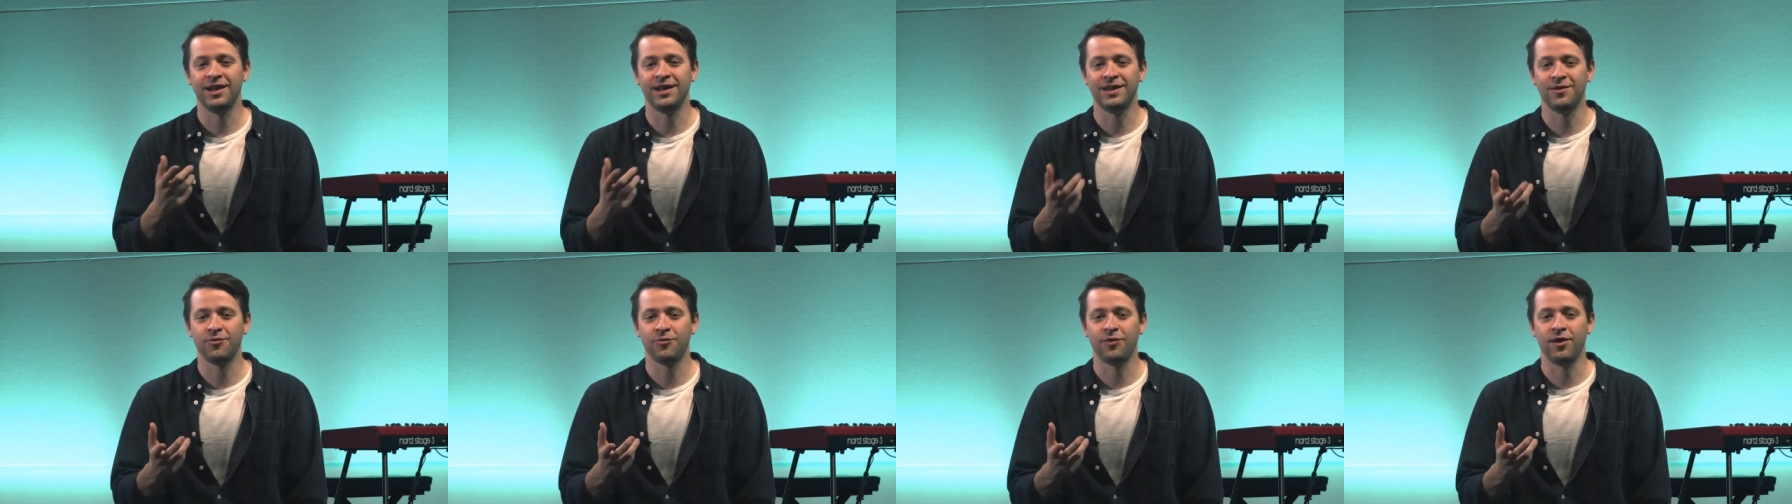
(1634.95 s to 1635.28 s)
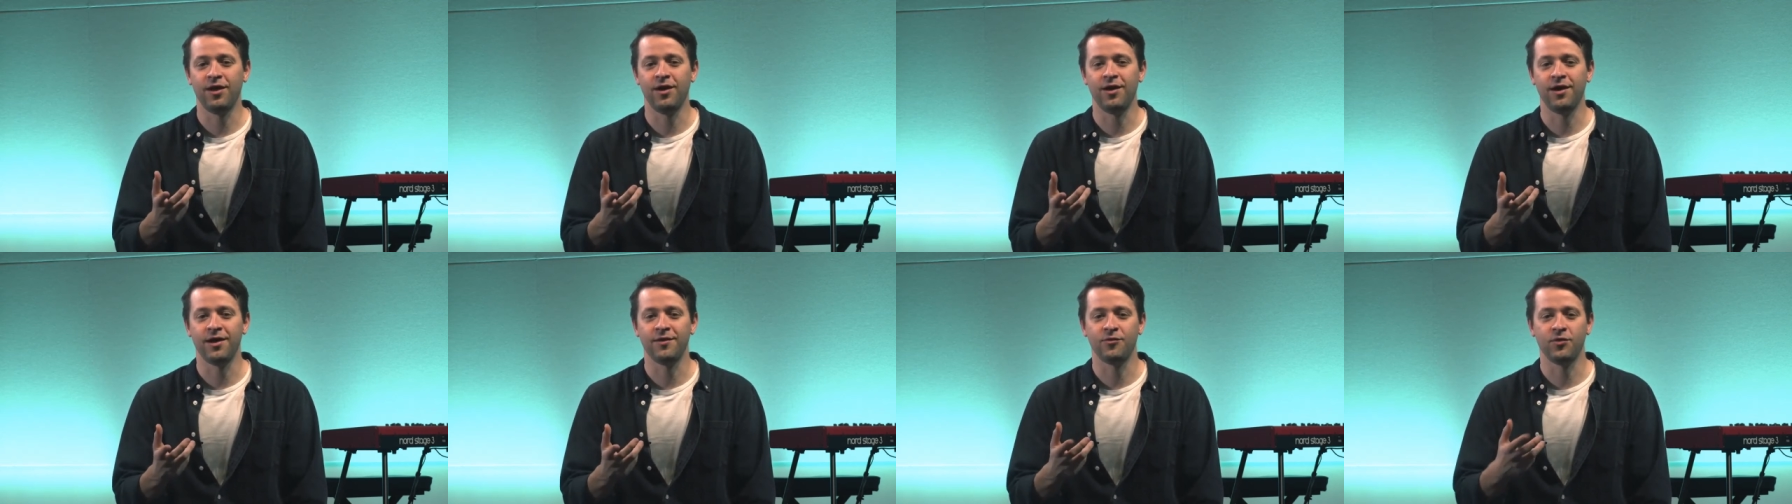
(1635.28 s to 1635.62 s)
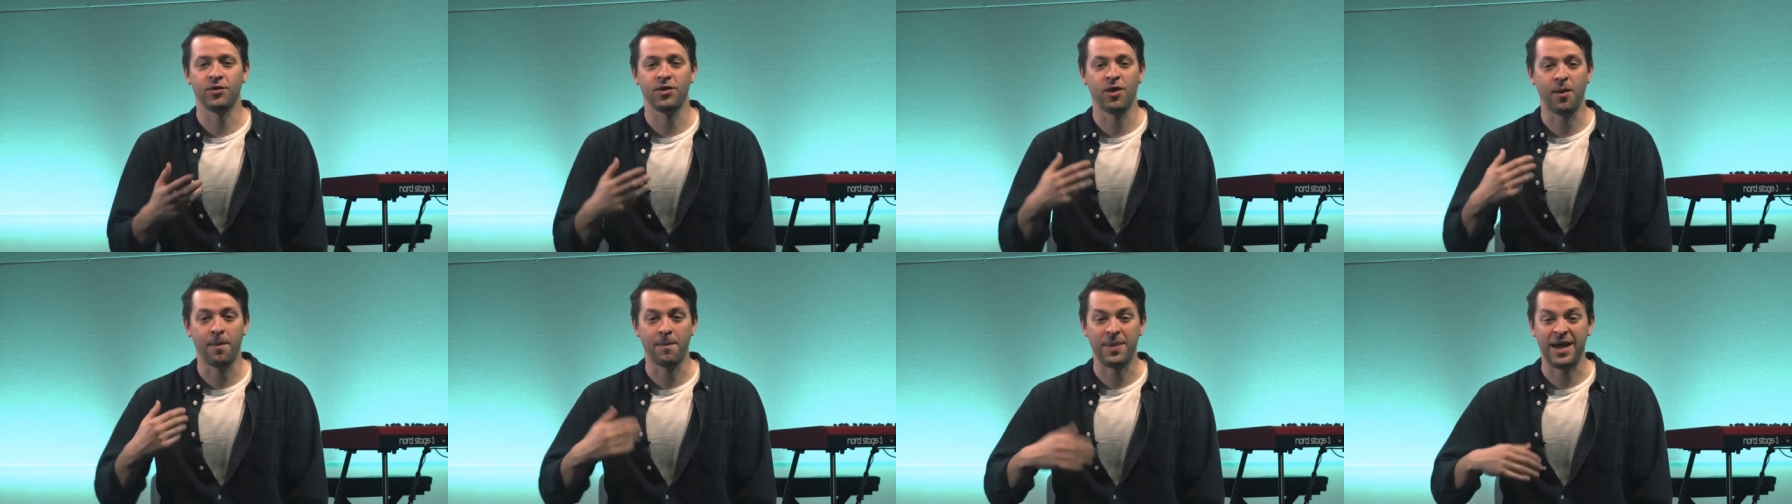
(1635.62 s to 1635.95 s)
live life
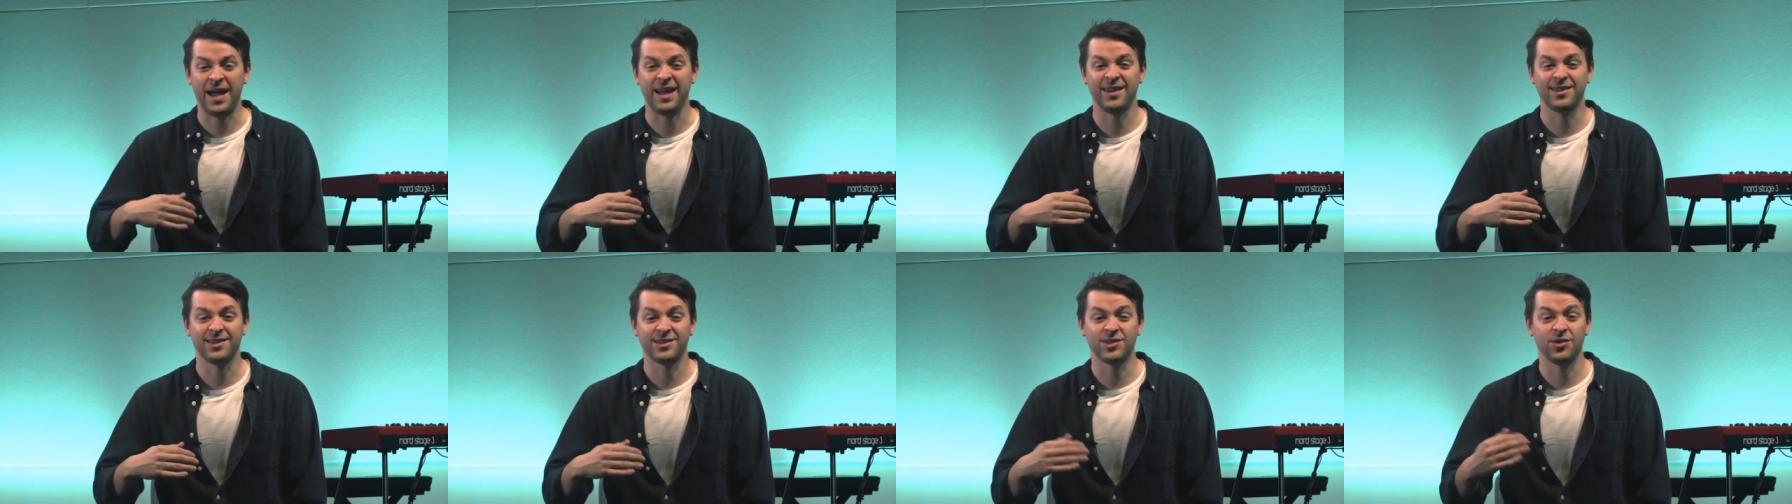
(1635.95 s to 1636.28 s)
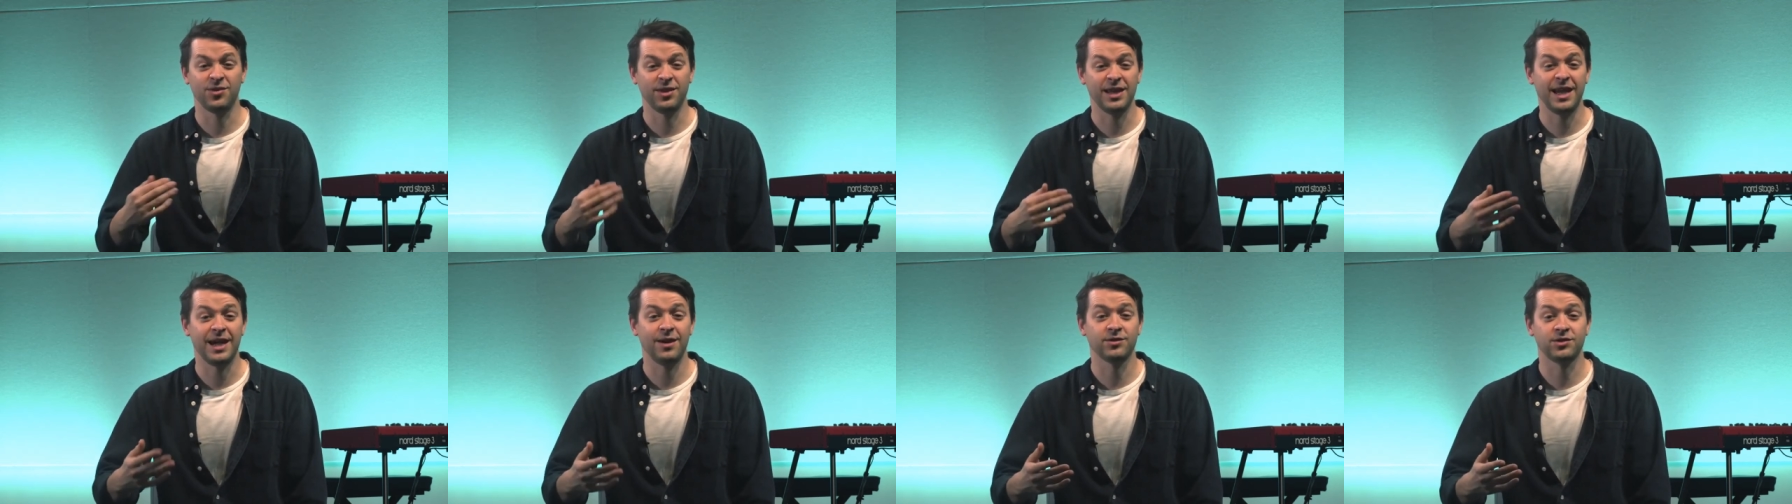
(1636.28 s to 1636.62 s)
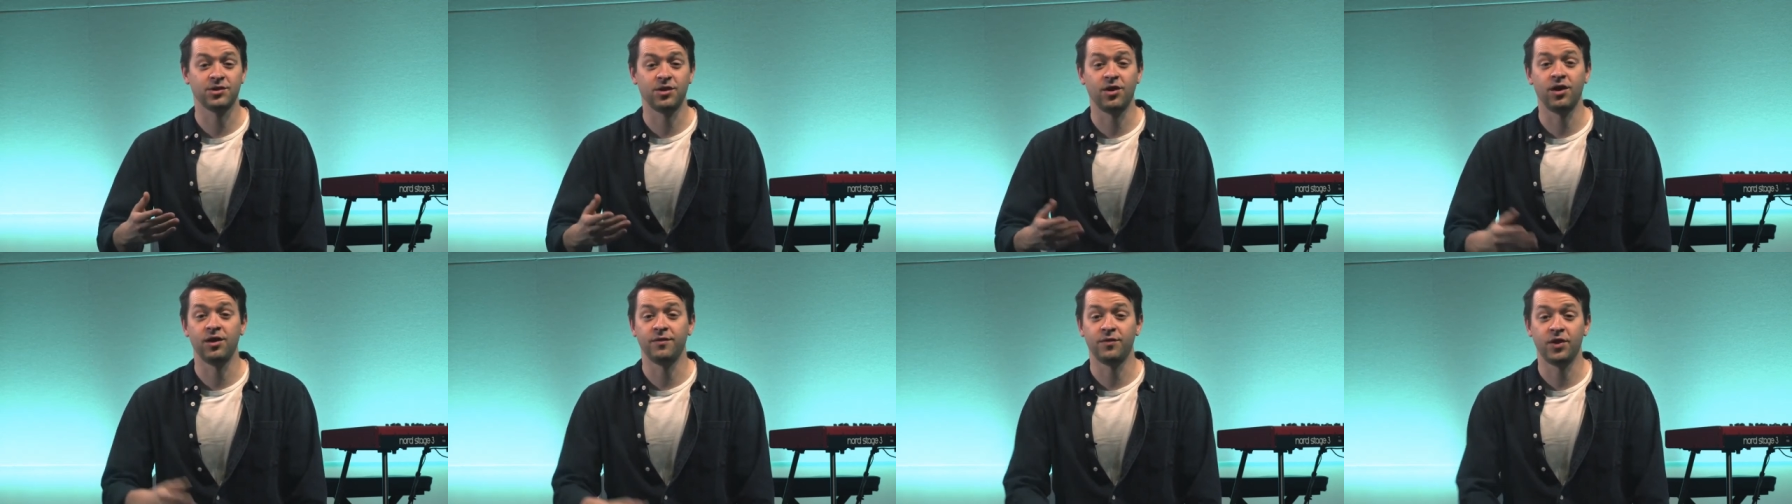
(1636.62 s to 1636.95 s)
with our pants on the
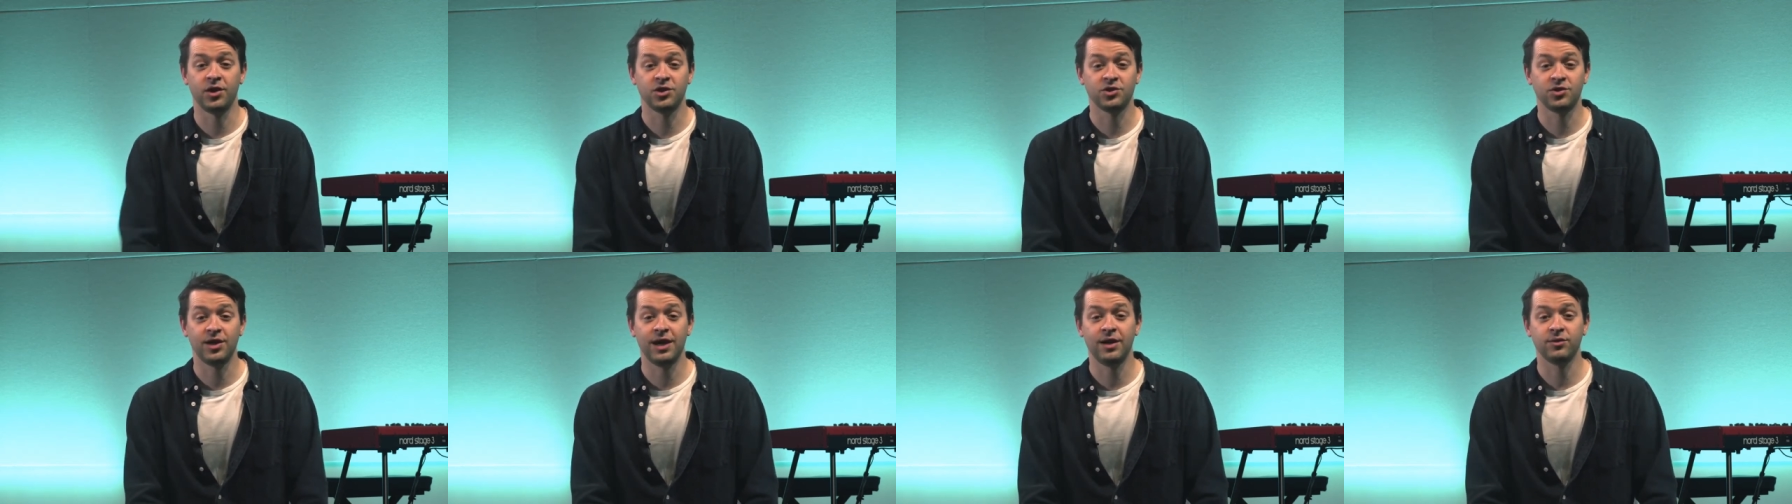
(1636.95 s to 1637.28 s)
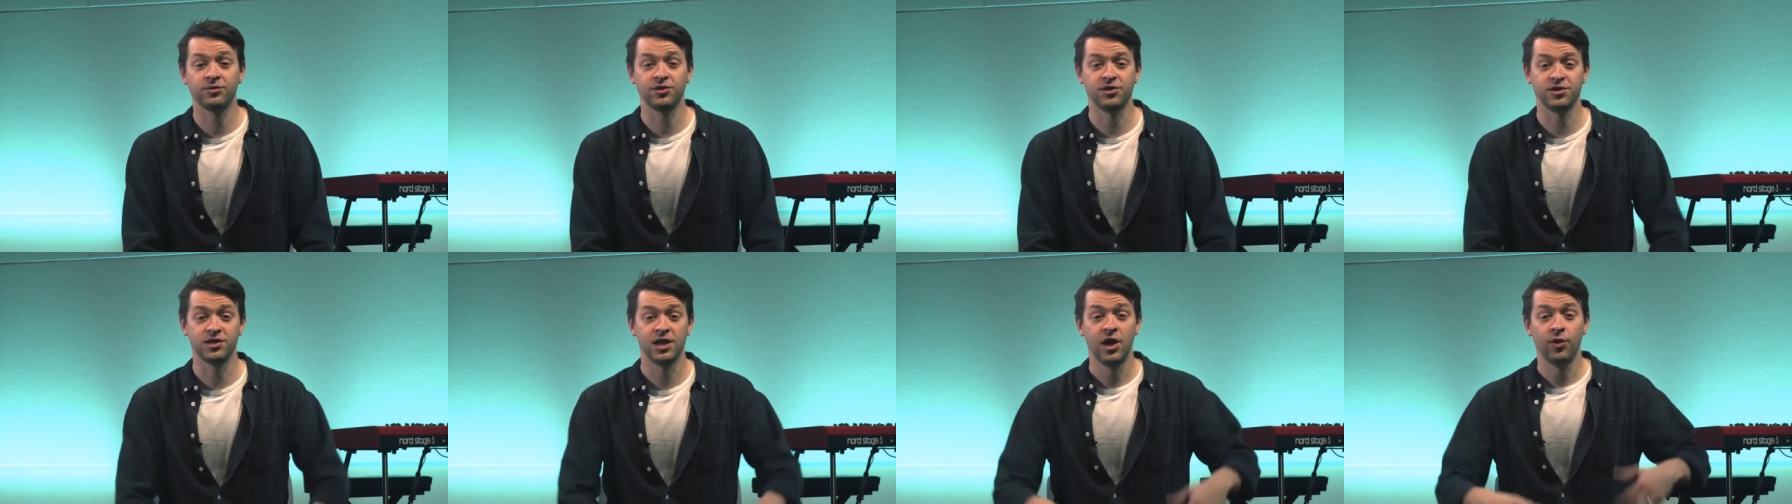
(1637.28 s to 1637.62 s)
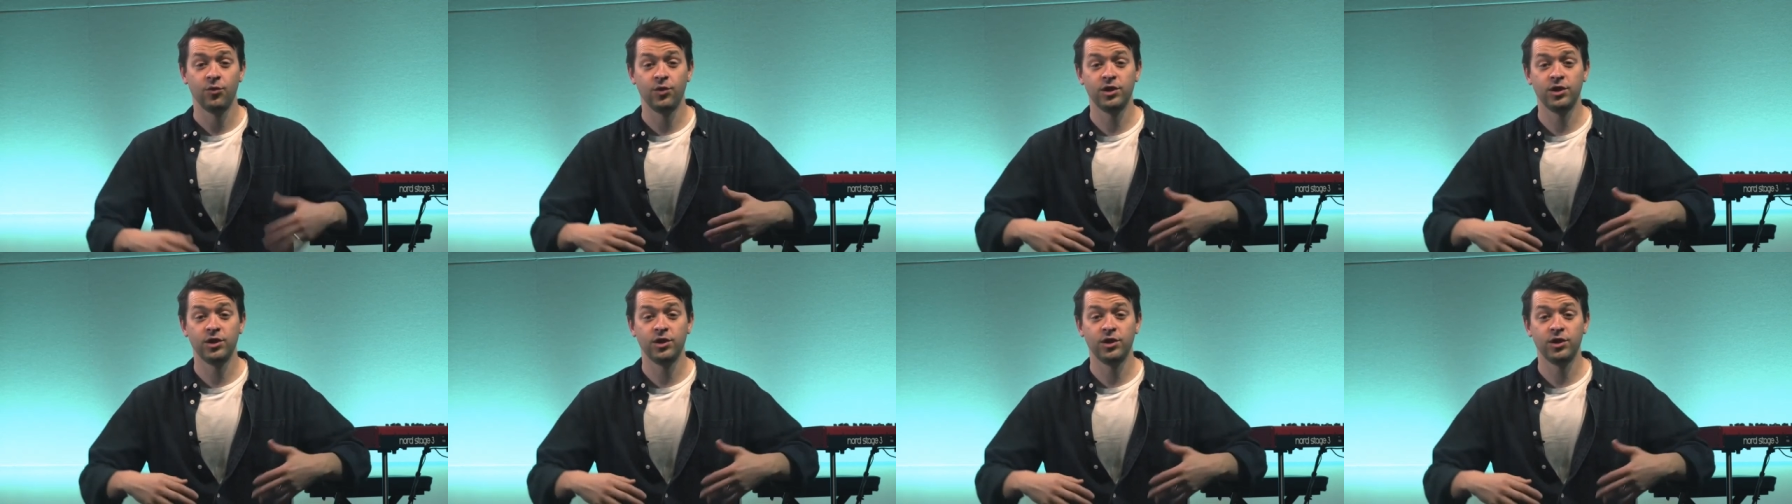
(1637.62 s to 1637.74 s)
outside of our trousers.